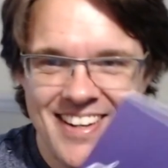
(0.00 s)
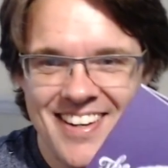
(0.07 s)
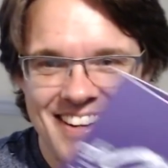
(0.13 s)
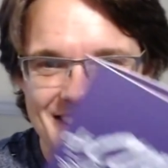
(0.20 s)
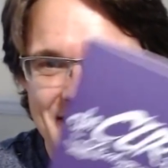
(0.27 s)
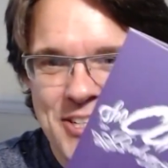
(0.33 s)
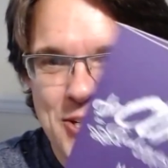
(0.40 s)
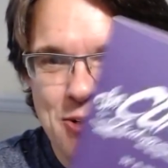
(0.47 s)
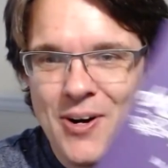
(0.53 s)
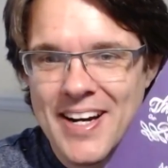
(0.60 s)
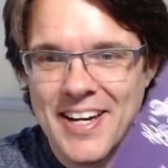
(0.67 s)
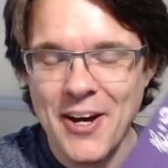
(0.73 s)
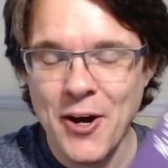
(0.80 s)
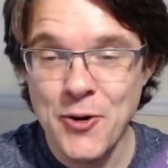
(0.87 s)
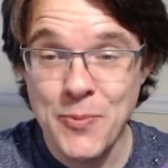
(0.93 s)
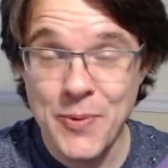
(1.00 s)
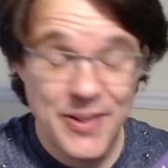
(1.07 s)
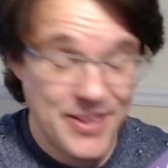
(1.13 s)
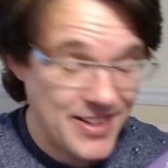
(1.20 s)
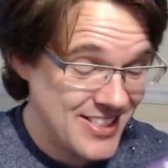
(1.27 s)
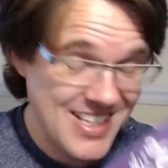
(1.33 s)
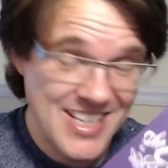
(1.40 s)
and then you crack it
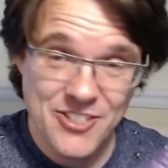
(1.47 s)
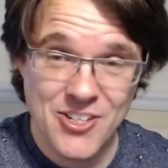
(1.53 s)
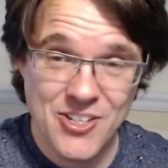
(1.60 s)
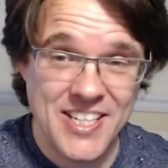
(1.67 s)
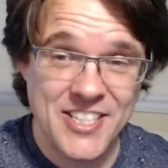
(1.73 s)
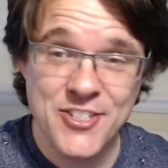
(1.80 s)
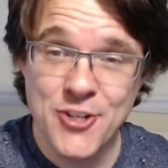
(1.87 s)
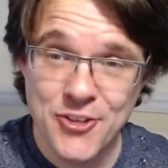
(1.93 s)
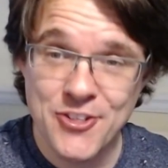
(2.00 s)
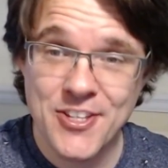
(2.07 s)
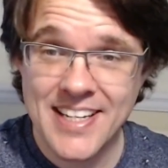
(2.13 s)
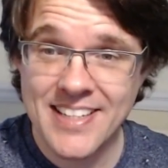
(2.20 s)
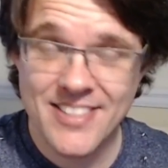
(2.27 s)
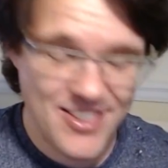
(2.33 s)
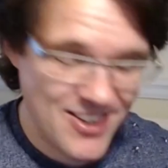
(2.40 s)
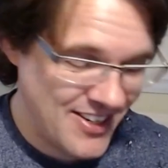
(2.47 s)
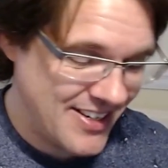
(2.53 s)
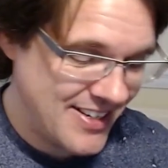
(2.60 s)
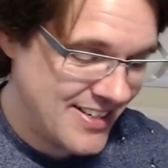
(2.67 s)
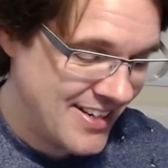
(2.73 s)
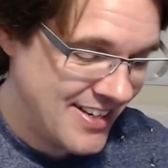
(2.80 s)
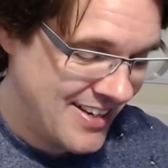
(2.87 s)
open, there's literally nothing
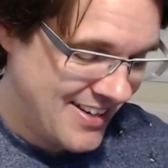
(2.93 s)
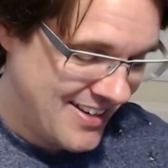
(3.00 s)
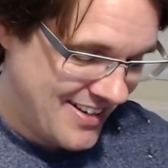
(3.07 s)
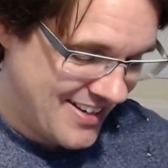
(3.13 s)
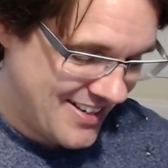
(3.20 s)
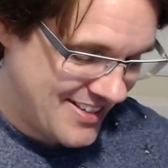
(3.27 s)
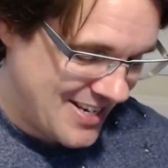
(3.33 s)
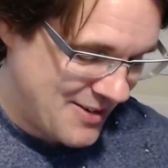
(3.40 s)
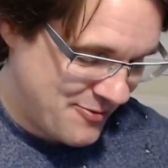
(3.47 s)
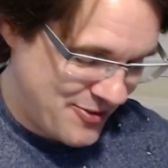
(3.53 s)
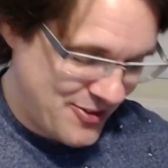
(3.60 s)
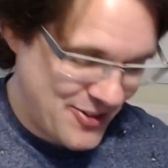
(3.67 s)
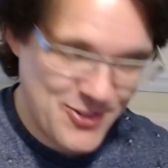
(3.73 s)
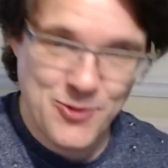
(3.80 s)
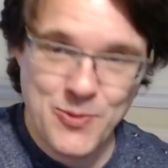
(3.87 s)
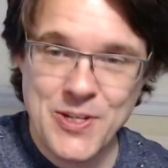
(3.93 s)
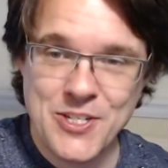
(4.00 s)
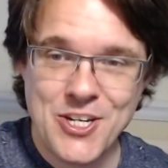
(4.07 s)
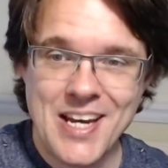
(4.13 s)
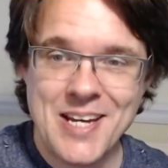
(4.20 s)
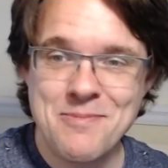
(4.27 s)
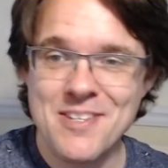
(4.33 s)
inside except for the
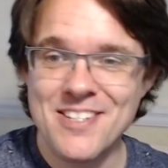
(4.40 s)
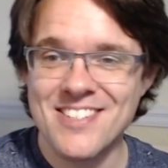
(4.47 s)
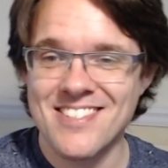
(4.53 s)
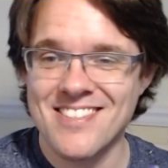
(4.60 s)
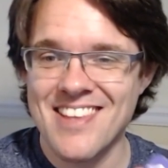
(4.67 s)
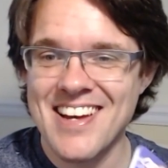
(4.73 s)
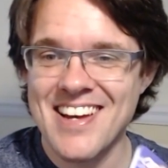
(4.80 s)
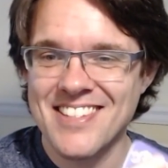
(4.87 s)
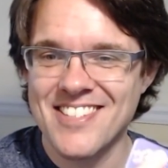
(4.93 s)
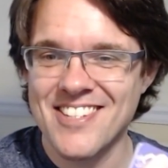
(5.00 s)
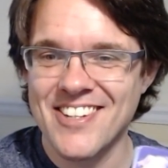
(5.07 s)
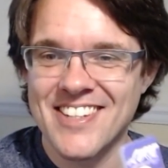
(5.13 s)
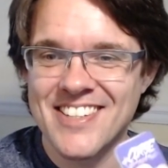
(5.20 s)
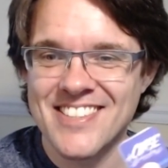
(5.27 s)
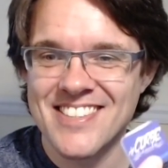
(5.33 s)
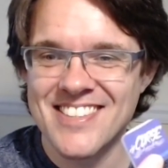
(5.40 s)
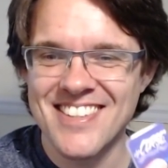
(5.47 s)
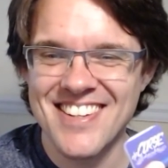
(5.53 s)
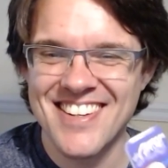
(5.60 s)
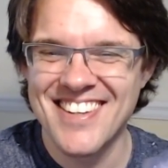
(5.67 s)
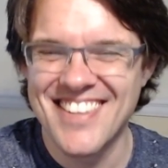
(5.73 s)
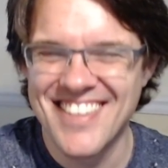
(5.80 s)
Switch game that's that size.
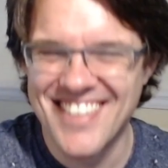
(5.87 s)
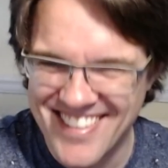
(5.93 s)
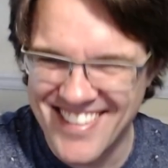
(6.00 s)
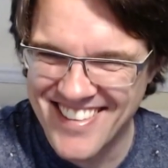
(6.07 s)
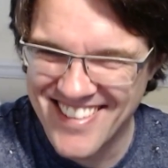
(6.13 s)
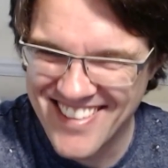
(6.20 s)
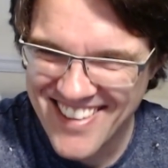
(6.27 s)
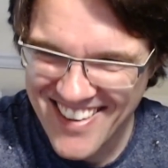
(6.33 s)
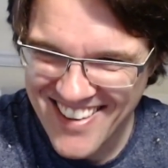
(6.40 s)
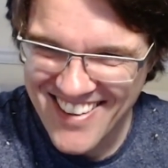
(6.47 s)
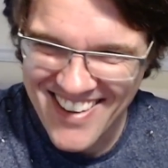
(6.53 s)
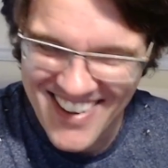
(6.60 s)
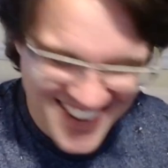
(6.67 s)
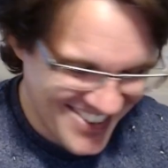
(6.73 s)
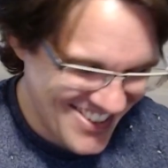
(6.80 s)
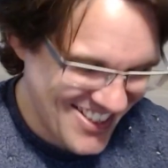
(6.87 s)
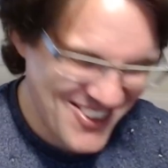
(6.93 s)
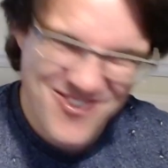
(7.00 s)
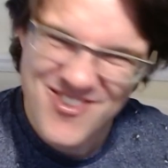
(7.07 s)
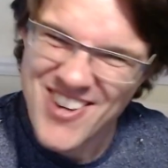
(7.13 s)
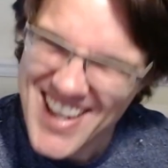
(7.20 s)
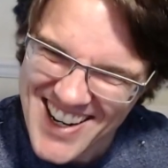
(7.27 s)
It's
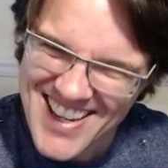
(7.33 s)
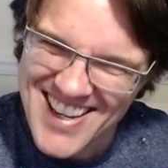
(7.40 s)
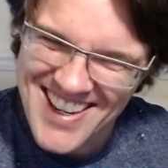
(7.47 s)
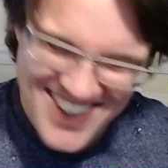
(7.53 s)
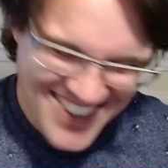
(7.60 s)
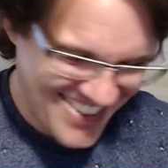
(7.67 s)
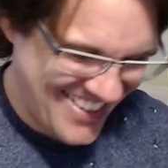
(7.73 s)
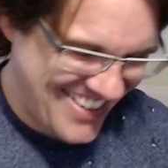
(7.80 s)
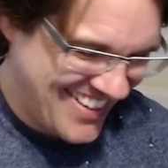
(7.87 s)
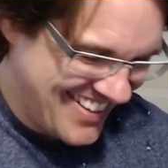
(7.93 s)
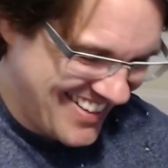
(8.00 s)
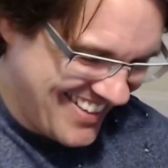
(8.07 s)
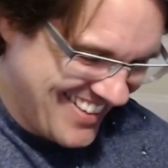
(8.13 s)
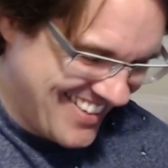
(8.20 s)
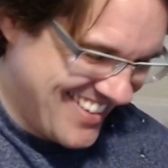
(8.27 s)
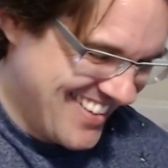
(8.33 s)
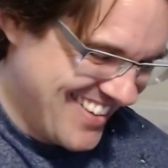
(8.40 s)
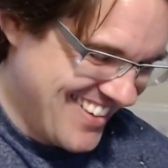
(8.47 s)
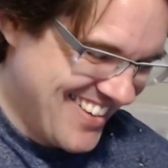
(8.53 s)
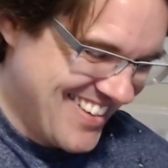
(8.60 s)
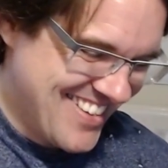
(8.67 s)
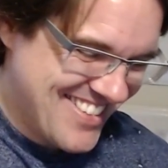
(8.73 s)
like, really?
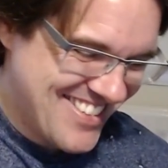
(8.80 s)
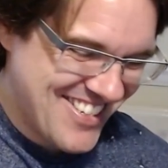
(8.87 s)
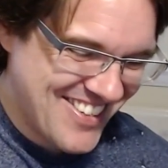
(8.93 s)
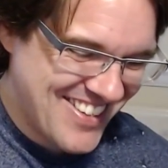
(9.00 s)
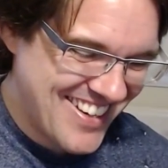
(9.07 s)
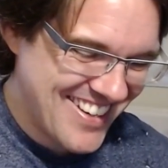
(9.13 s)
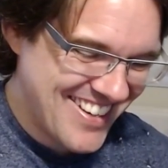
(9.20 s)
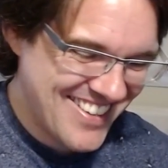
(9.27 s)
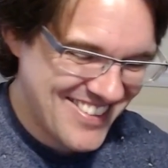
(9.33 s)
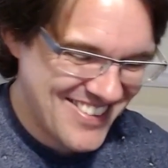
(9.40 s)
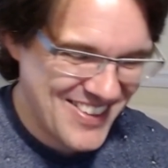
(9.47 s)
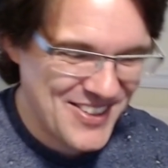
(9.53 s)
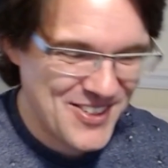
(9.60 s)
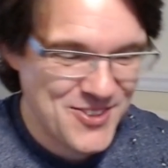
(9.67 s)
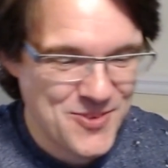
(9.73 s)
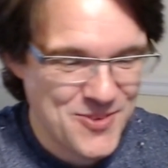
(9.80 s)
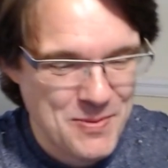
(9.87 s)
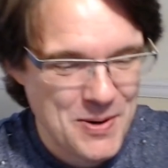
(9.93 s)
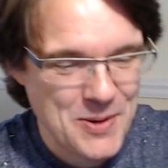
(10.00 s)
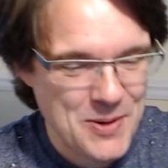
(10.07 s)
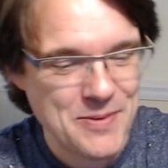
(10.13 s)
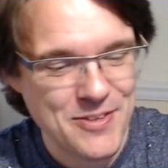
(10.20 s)
So yeah, it does
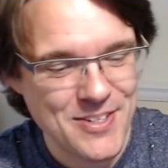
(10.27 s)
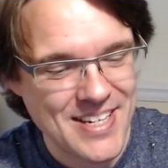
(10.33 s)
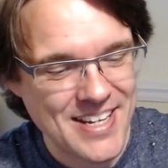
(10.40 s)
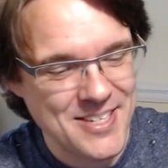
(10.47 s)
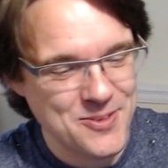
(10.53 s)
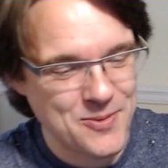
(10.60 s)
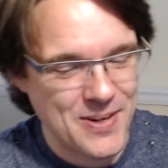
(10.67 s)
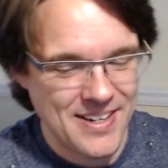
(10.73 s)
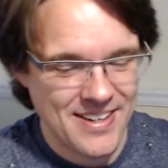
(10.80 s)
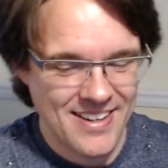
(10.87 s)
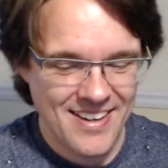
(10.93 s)
remind me of the days when